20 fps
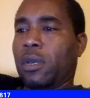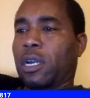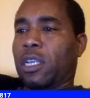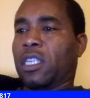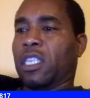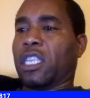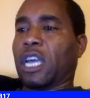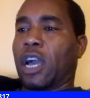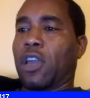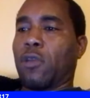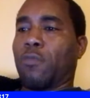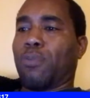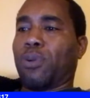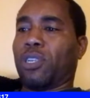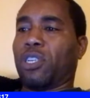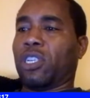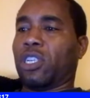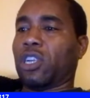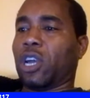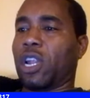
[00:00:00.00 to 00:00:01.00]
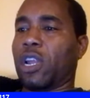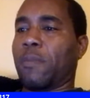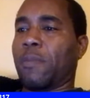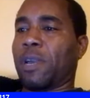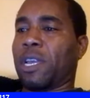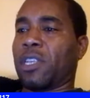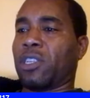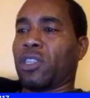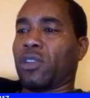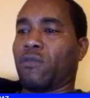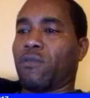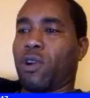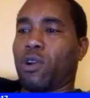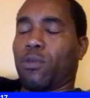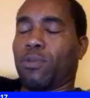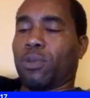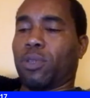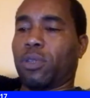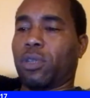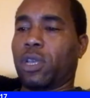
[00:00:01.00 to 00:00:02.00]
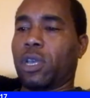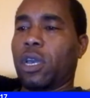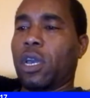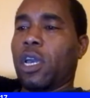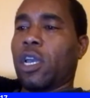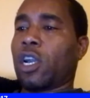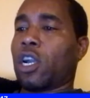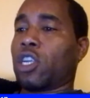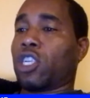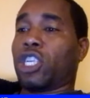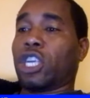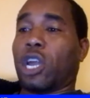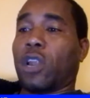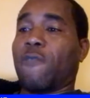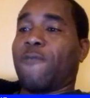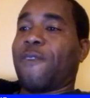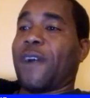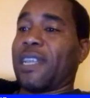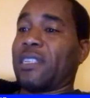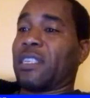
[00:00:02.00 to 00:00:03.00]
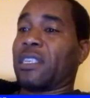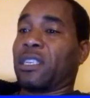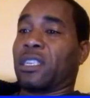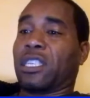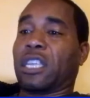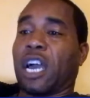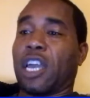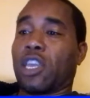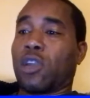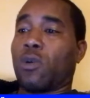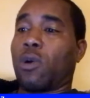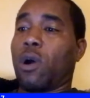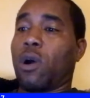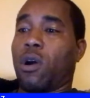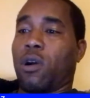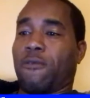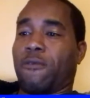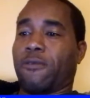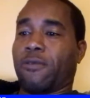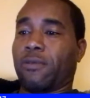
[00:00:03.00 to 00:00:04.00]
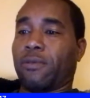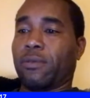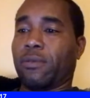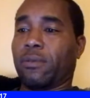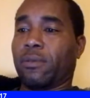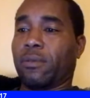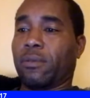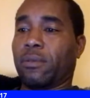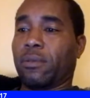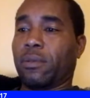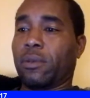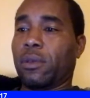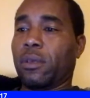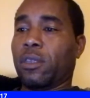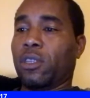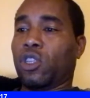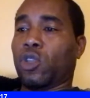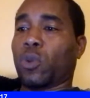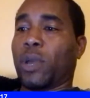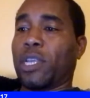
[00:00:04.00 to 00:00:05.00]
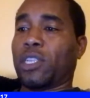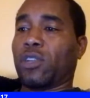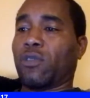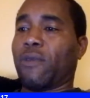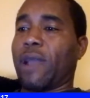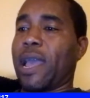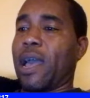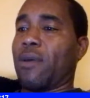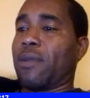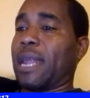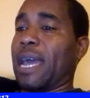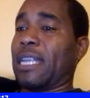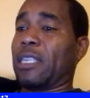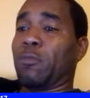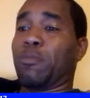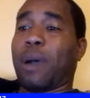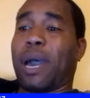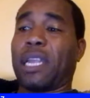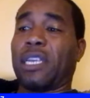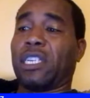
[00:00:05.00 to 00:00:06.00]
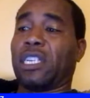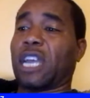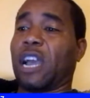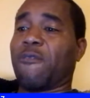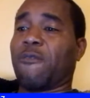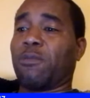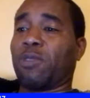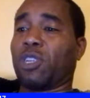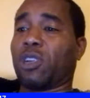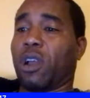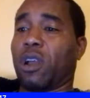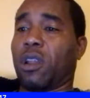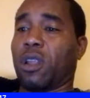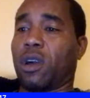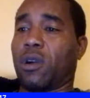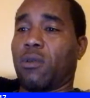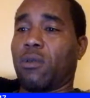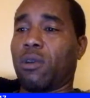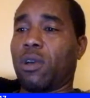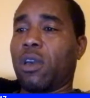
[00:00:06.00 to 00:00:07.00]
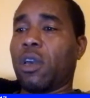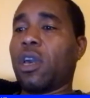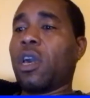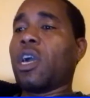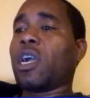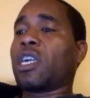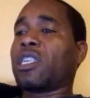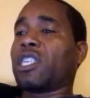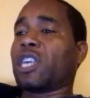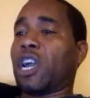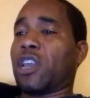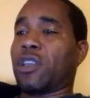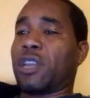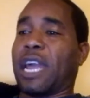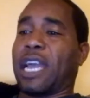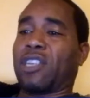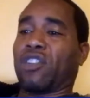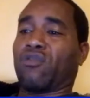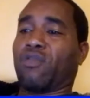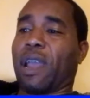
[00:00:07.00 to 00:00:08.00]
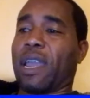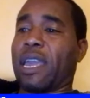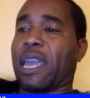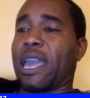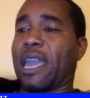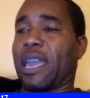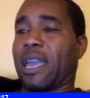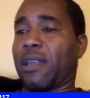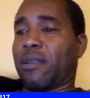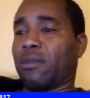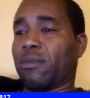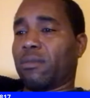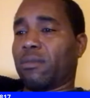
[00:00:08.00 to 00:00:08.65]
Castano pushing Charlo up against the ropes. Charlo fights Castano off. Swings around. Nice body shot from Charlo. Castano, nice right hand.